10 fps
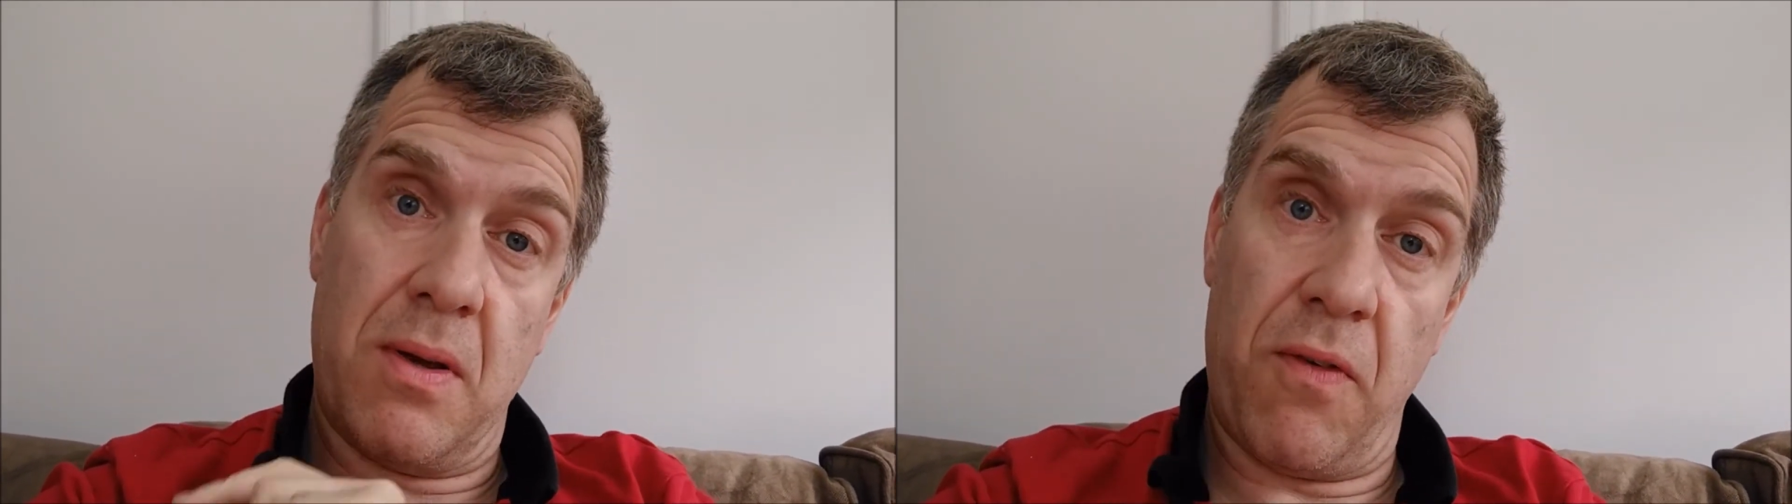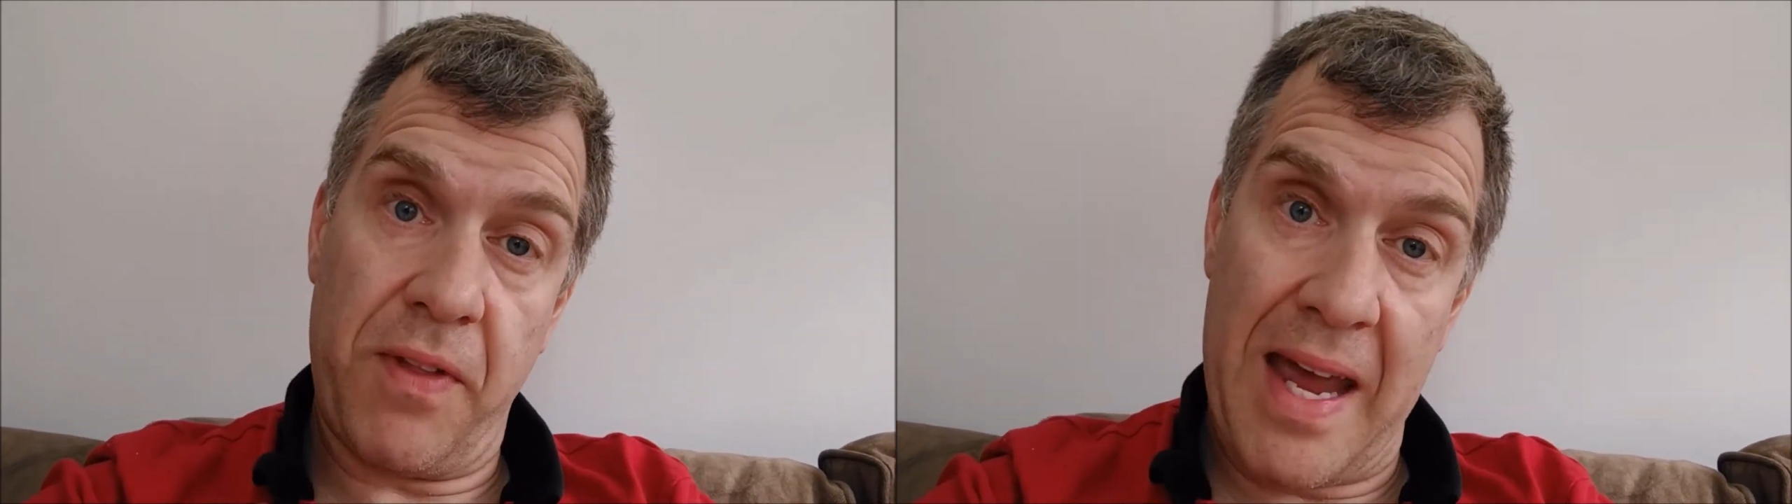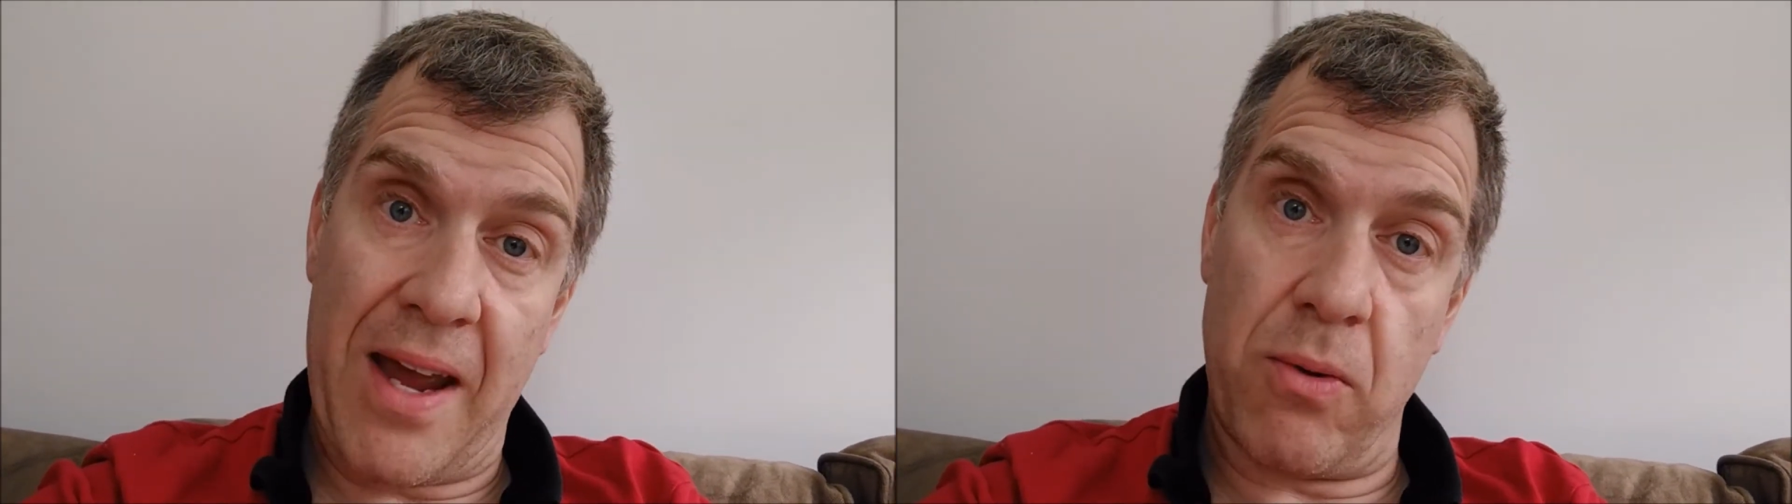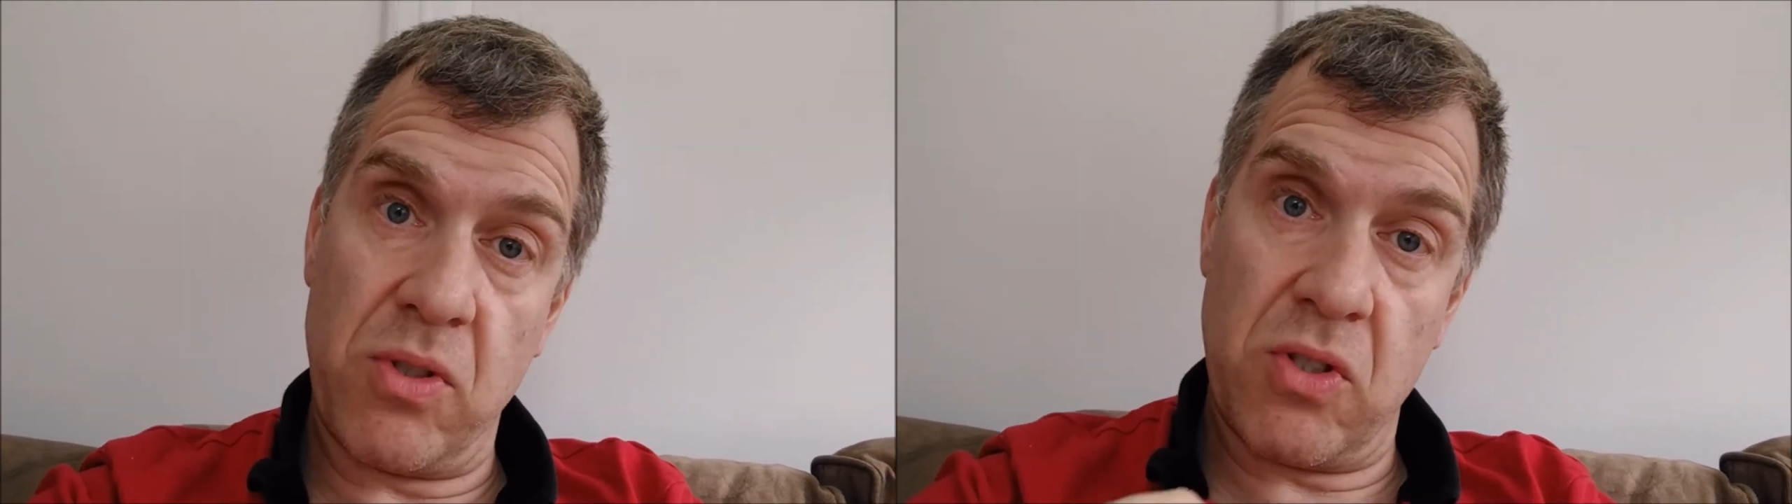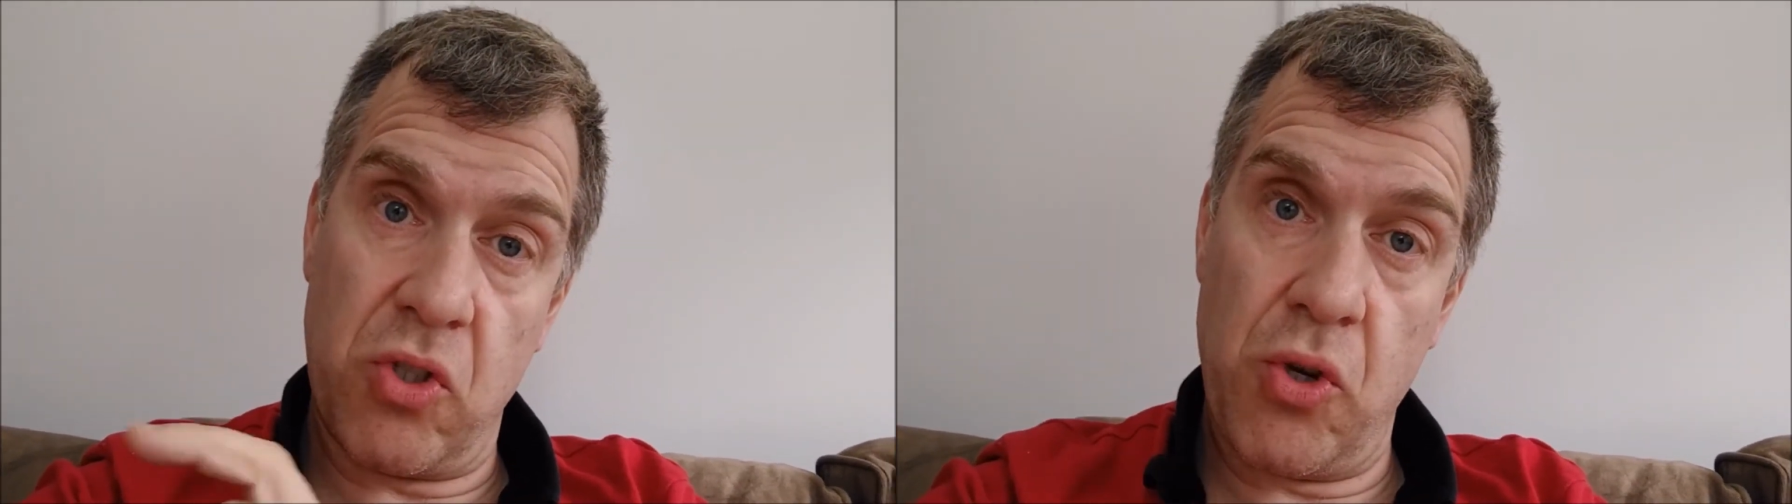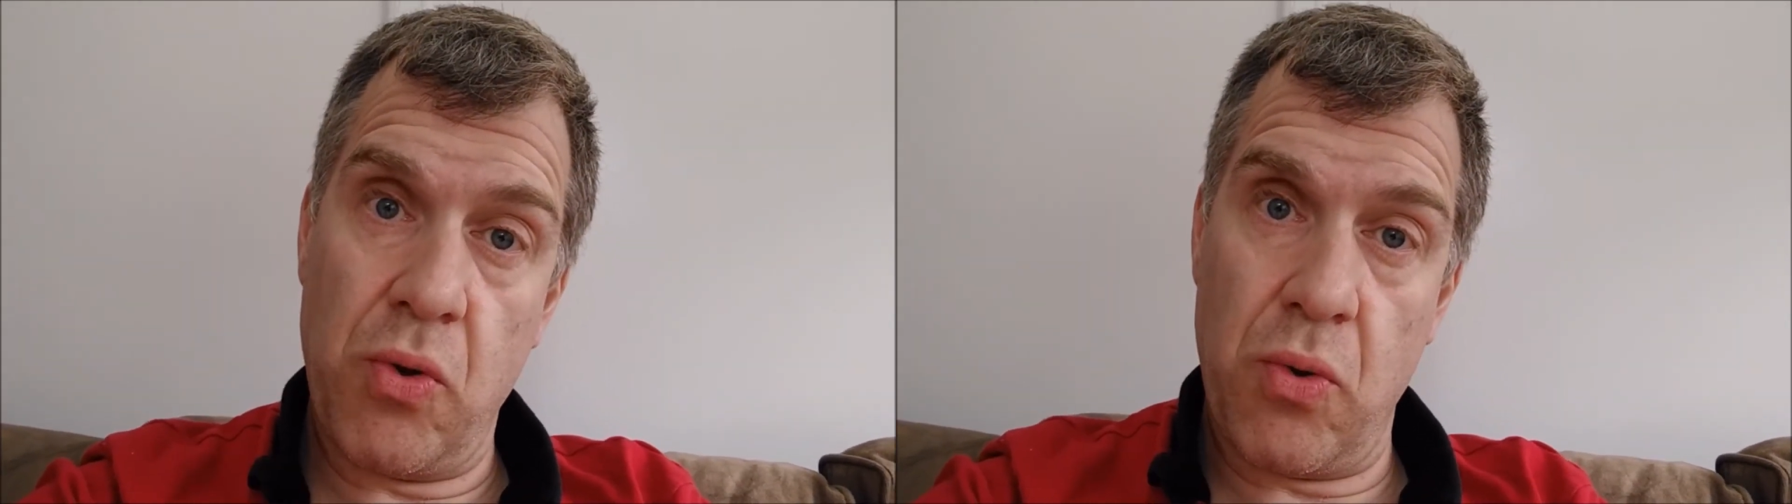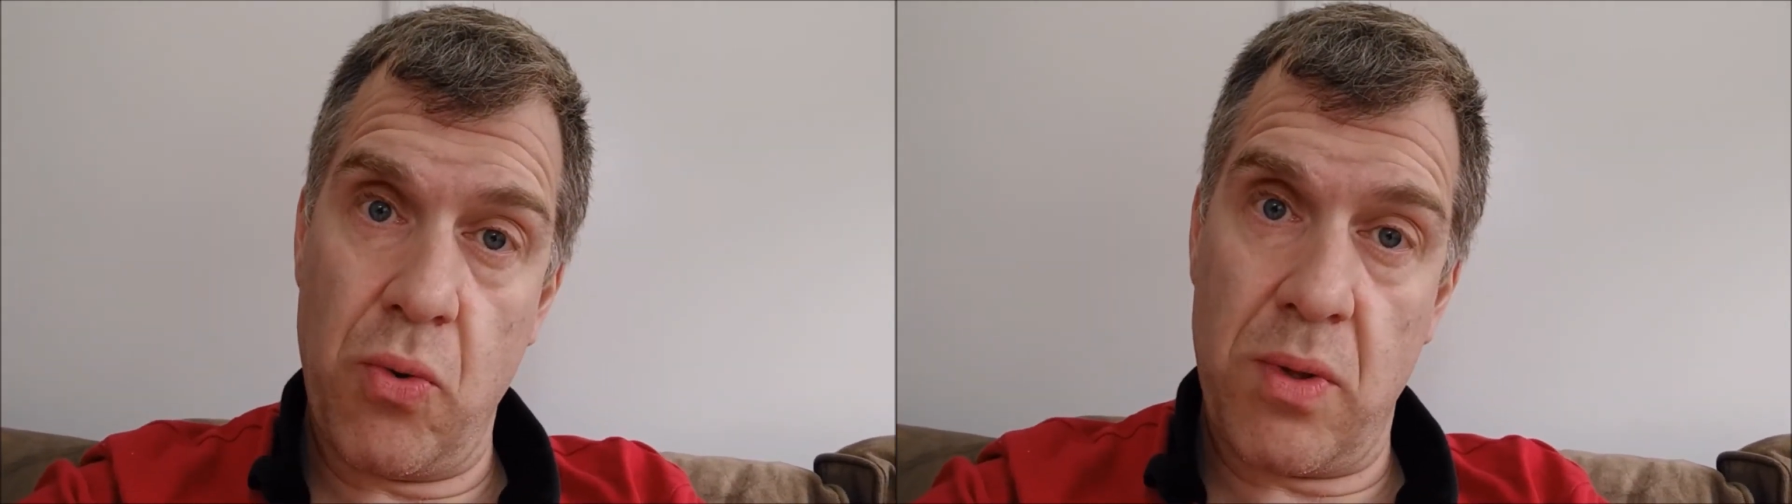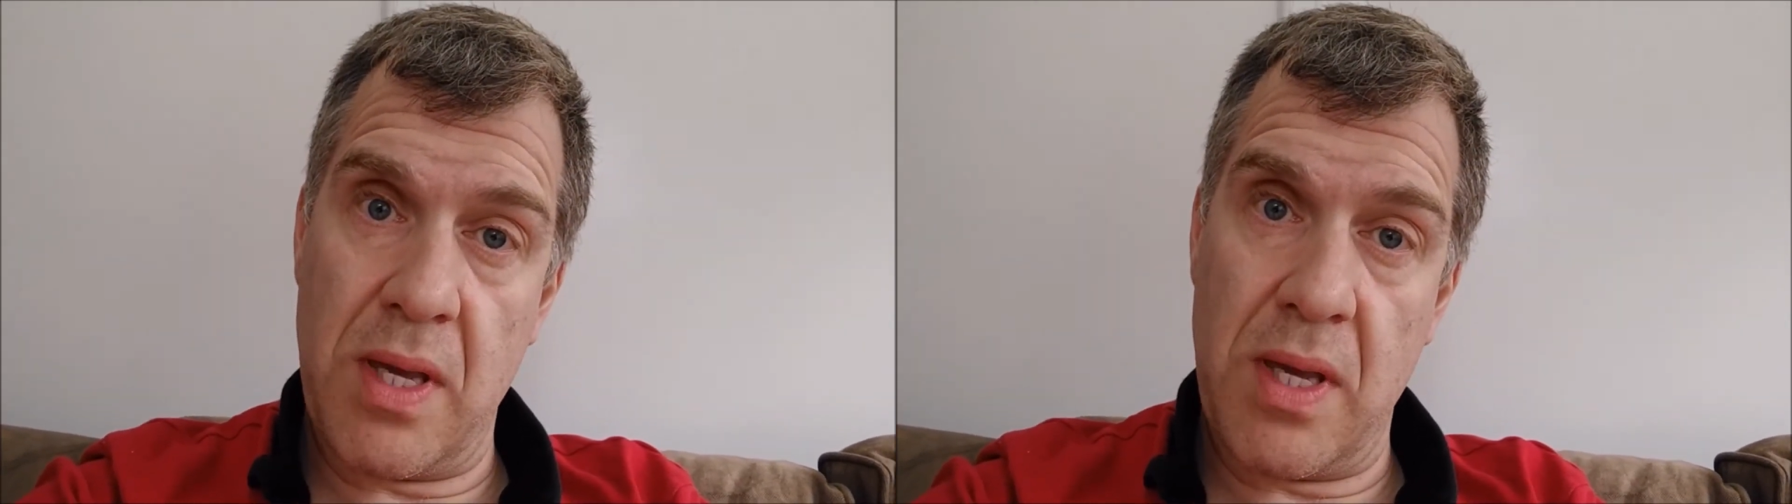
of the house to